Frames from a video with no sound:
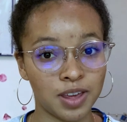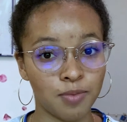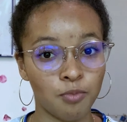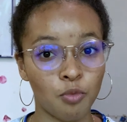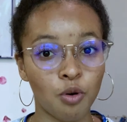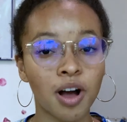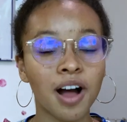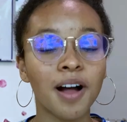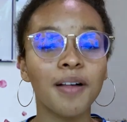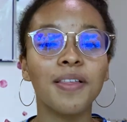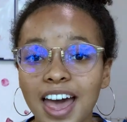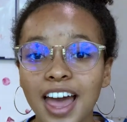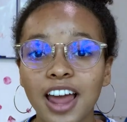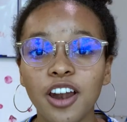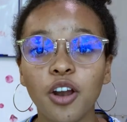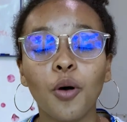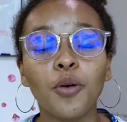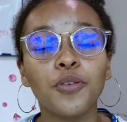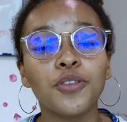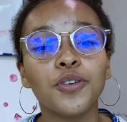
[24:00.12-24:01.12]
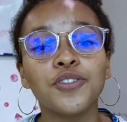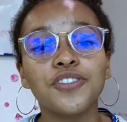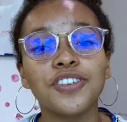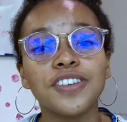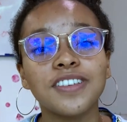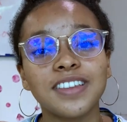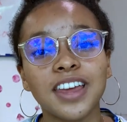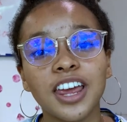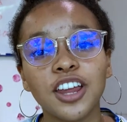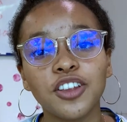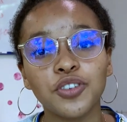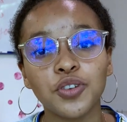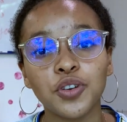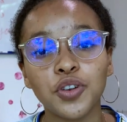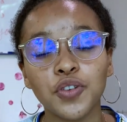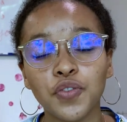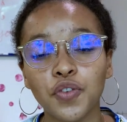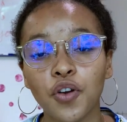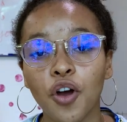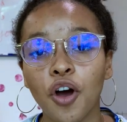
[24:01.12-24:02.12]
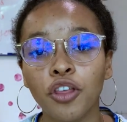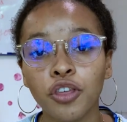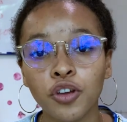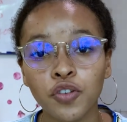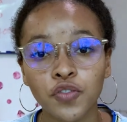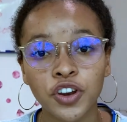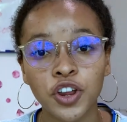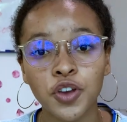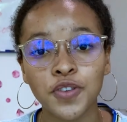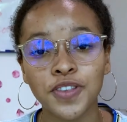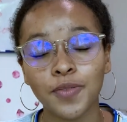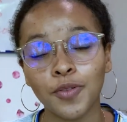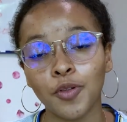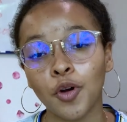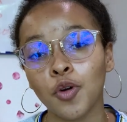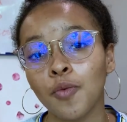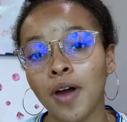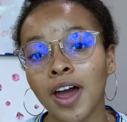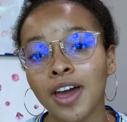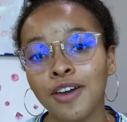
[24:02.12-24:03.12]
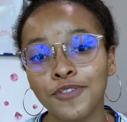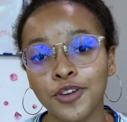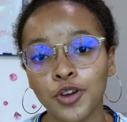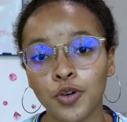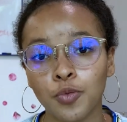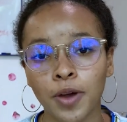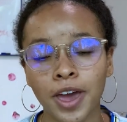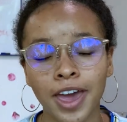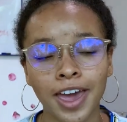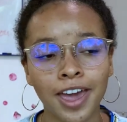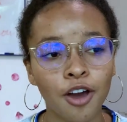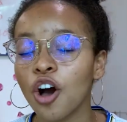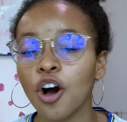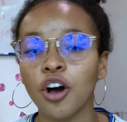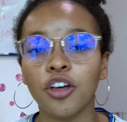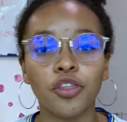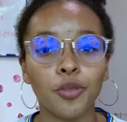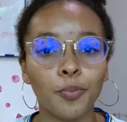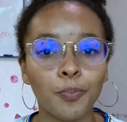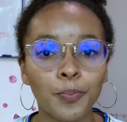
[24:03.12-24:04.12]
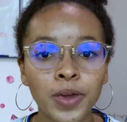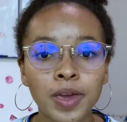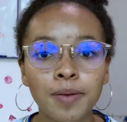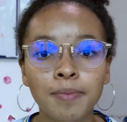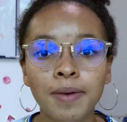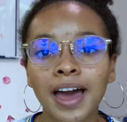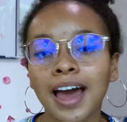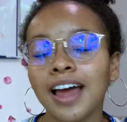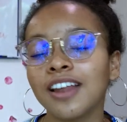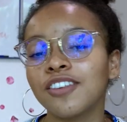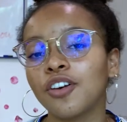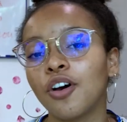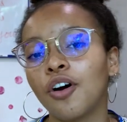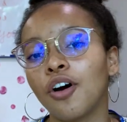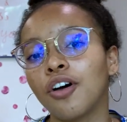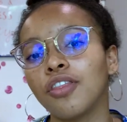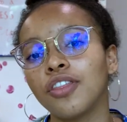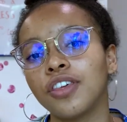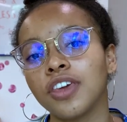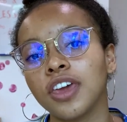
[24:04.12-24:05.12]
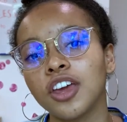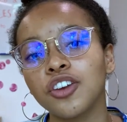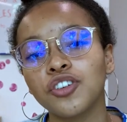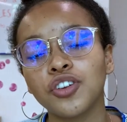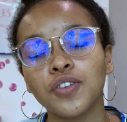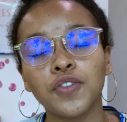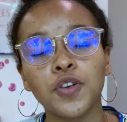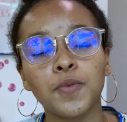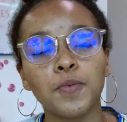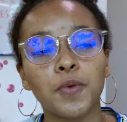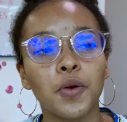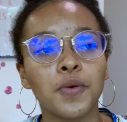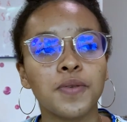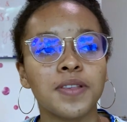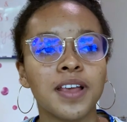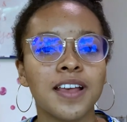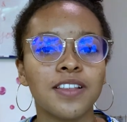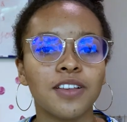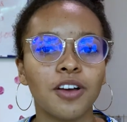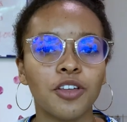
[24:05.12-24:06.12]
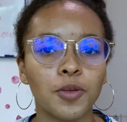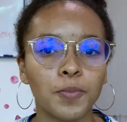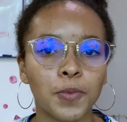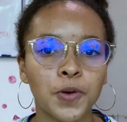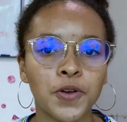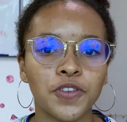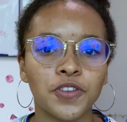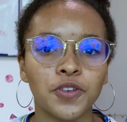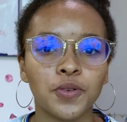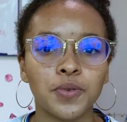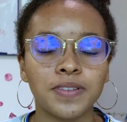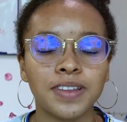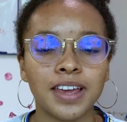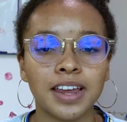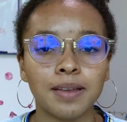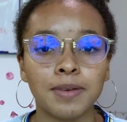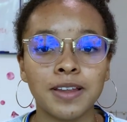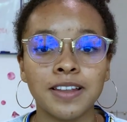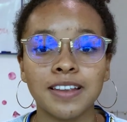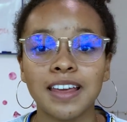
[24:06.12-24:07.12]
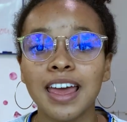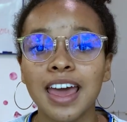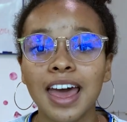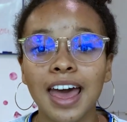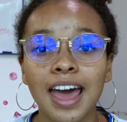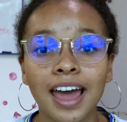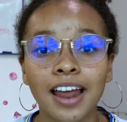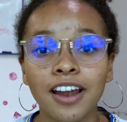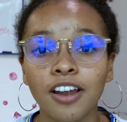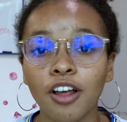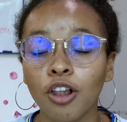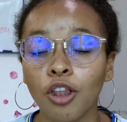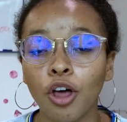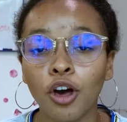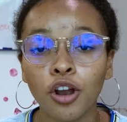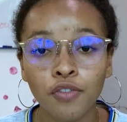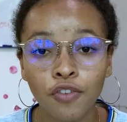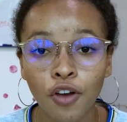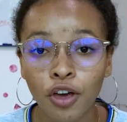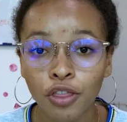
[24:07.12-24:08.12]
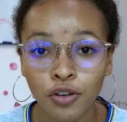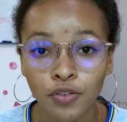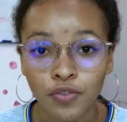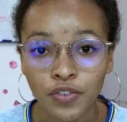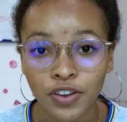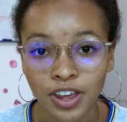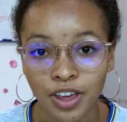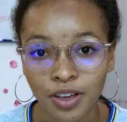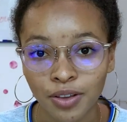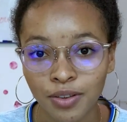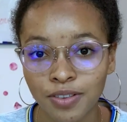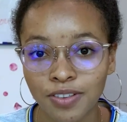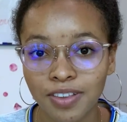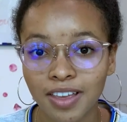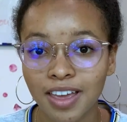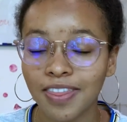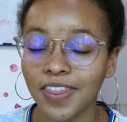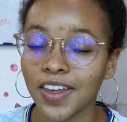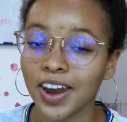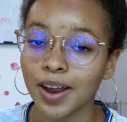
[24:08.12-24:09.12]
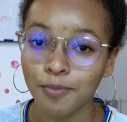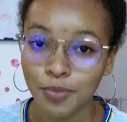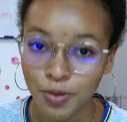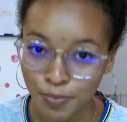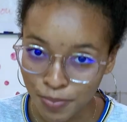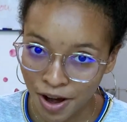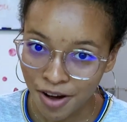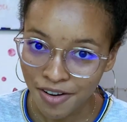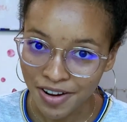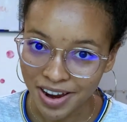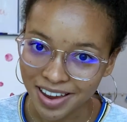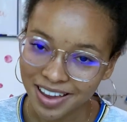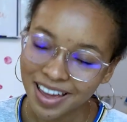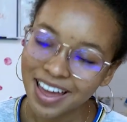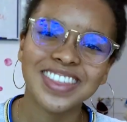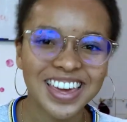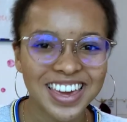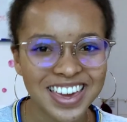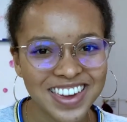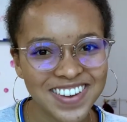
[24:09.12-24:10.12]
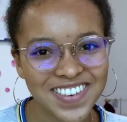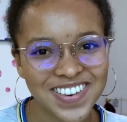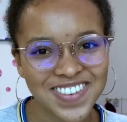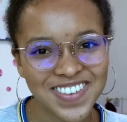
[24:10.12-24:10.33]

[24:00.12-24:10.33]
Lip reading: Moi. And also just stay tuned for other videos that will arrive your way on the BMAT, on the interview process, on the personal statement, and a lot of other videos that I'm preparing. Thank you for